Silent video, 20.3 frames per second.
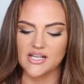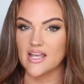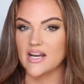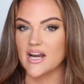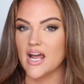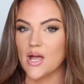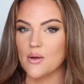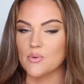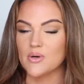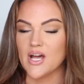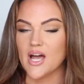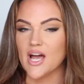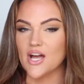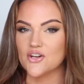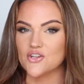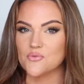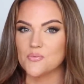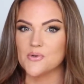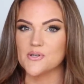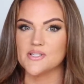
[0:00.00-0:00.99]
that I would
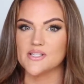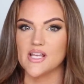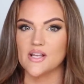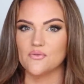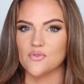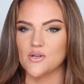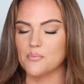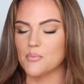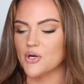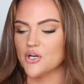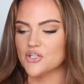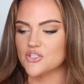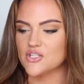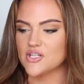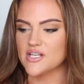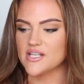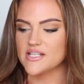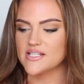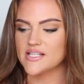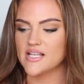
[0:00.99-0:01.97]
100%
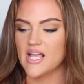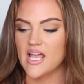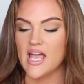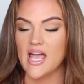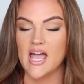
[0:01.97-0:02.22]
repurchase.